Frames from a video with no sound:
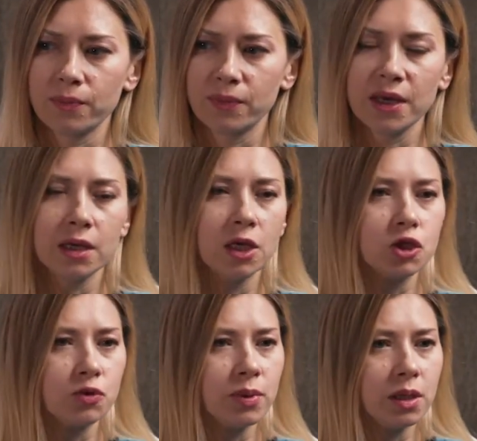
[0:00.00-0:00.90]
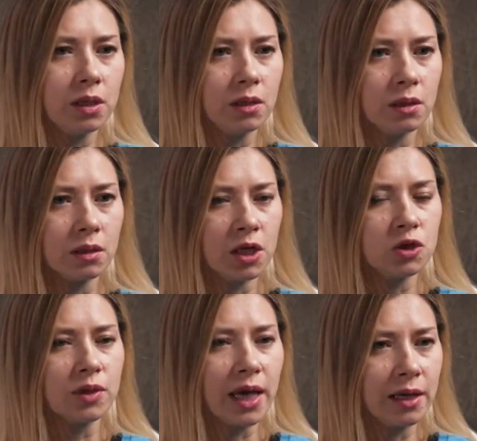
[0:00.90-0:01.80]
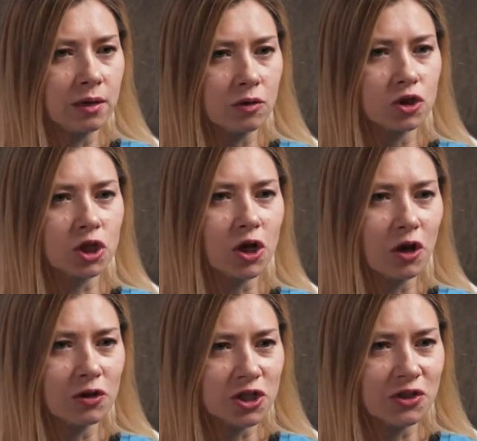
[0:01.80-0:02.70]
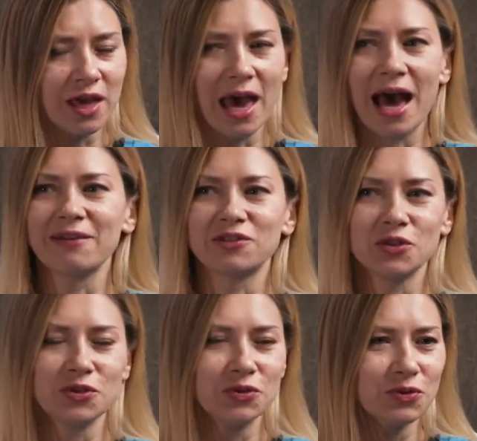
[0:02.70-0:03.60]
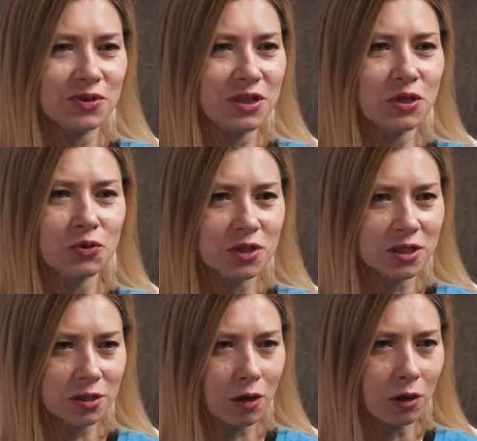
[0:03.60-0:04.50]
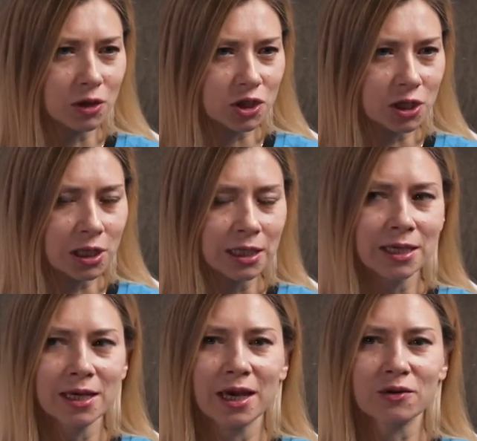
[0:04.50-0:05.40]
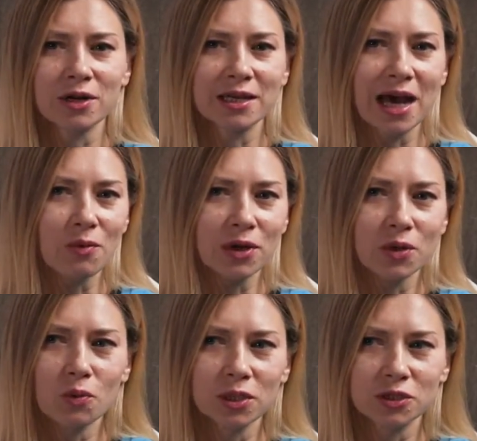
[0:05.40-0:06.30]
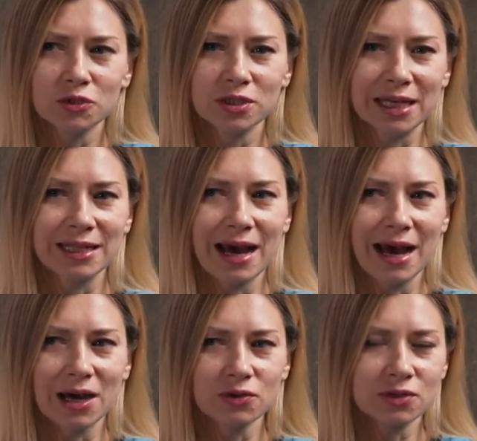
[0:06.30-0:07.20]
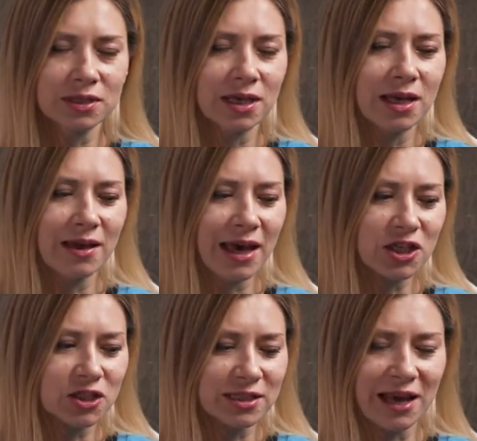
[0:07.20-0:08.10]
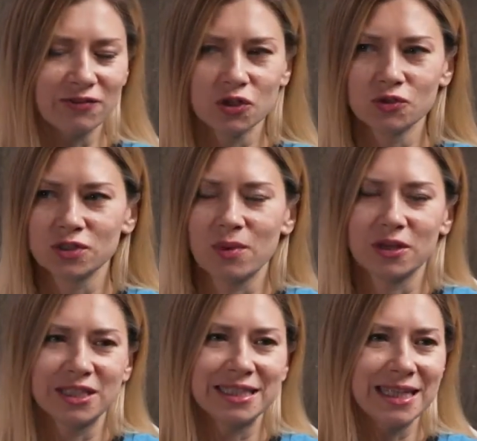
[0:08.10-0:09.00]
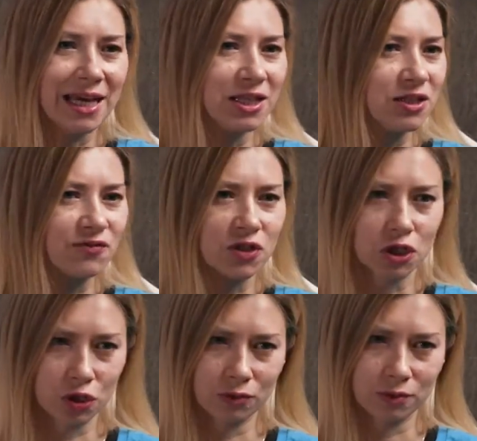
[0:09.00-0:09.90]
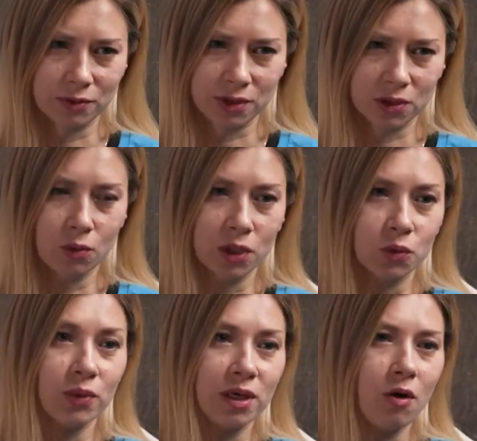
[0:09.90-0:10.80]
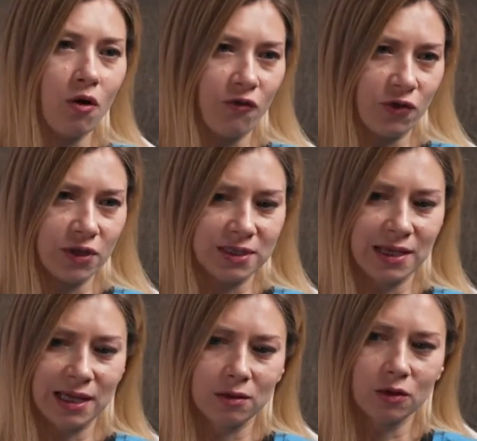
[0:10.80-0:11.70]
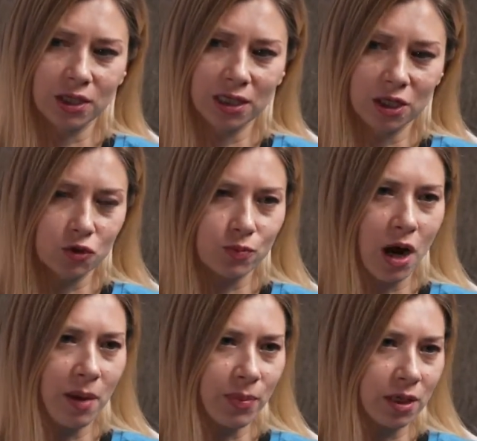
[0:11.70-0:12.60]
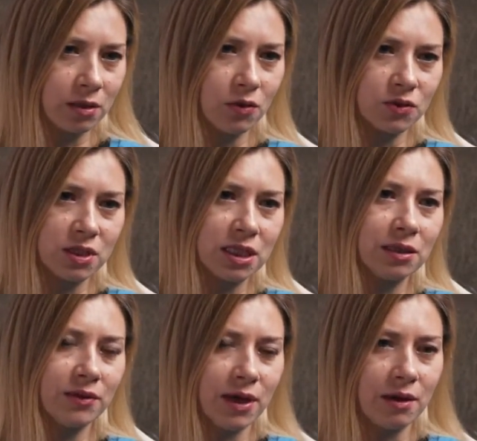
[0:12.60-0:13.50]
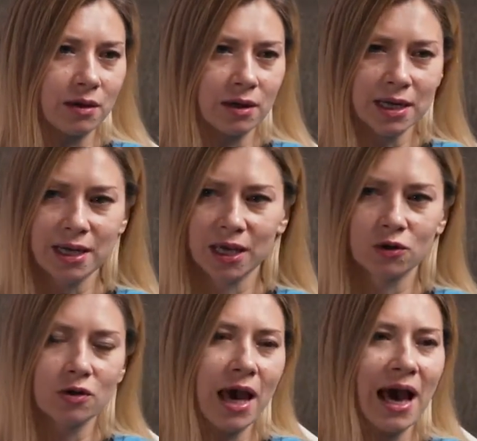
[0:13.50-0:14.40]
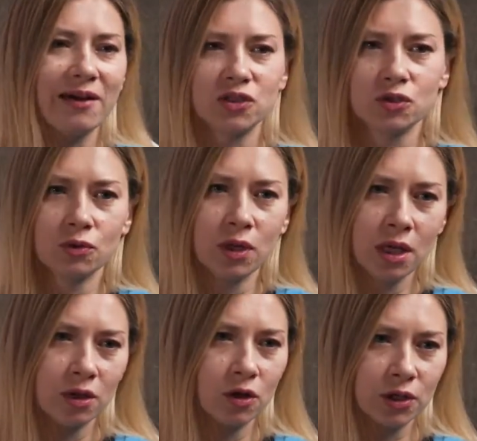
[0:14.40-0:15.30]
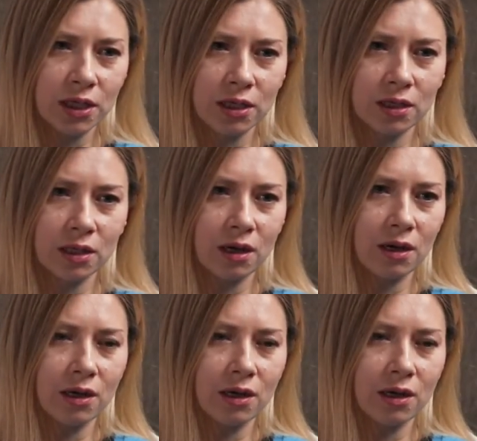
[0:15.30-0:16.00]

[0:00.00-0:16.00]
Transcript: they need to be educated on technology. They have to use the newest technology. And right now, when you want to sell a house, agents have to use about 10 different tools. So what we offer is that log in into Propy, close the deal there, and you don't have to log in